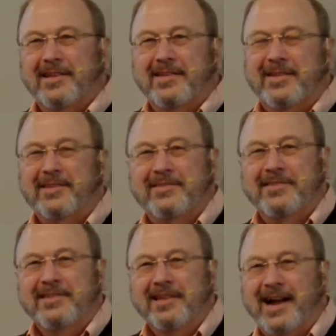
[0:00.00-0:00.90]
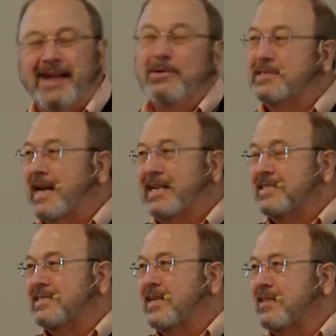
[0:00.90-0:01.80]
did, did, I was, I
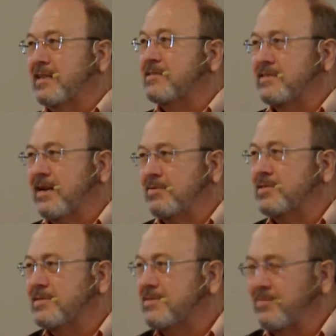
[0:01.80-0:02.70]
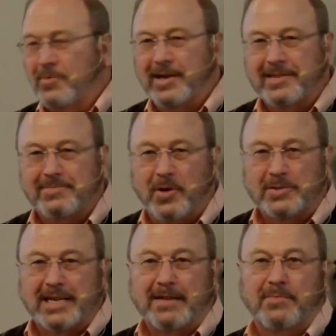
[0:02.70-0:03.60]
didn't sing this. I was wanted
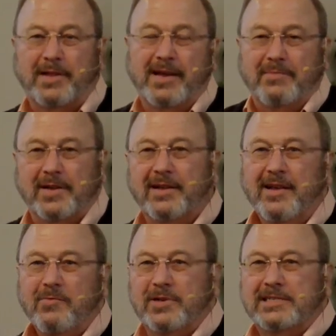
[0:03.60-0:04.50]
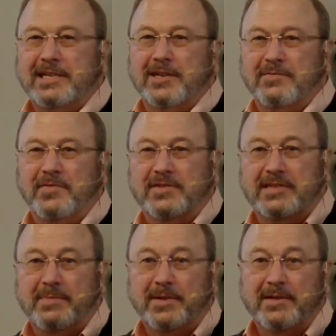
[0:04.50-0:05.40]
Jose to play it, but we'll just get a
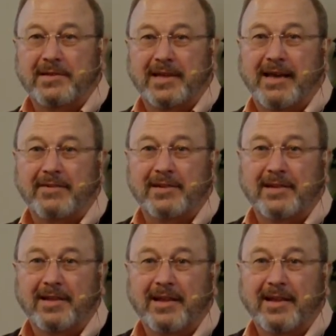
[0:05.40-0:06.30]
snippet. Do you have it?